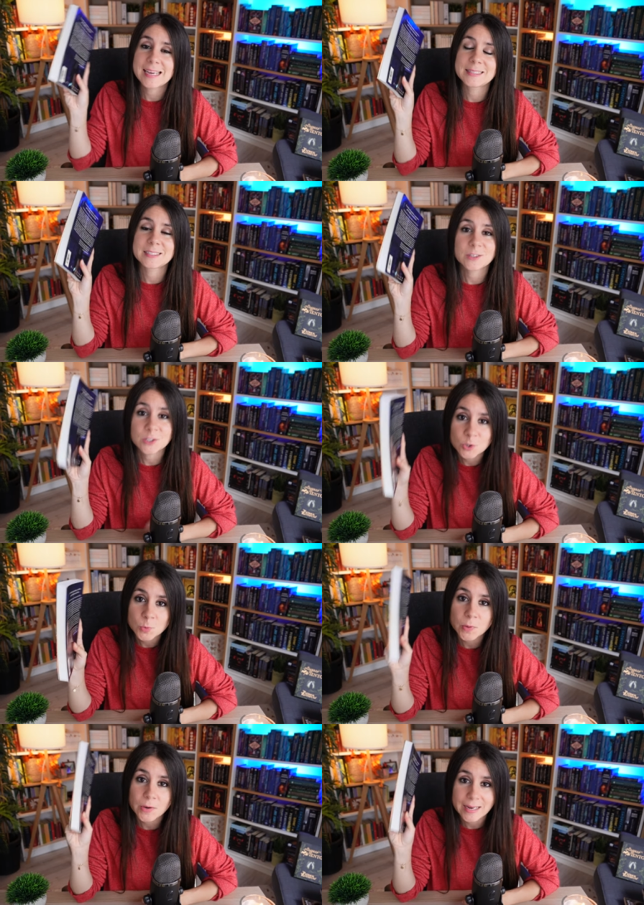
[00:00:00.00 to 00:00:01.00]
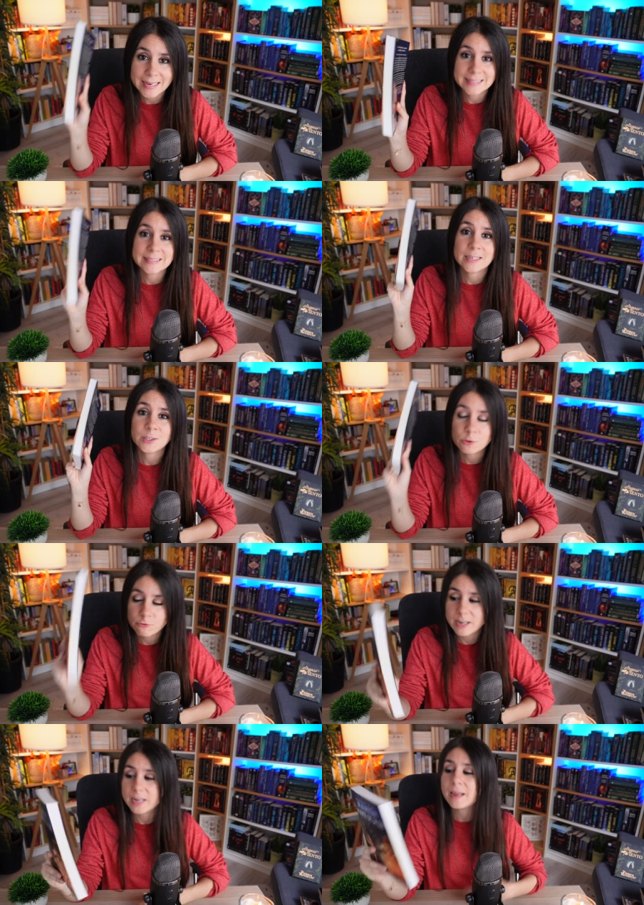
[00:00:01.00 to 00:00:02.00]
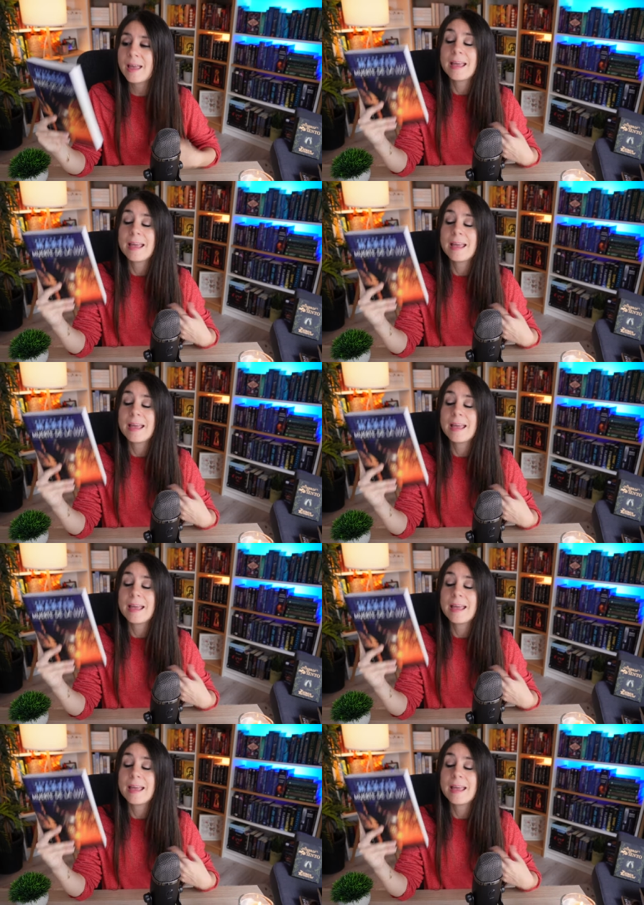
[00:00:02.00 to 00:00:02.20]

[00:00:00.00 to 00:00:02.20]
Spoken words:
It's super easy to read.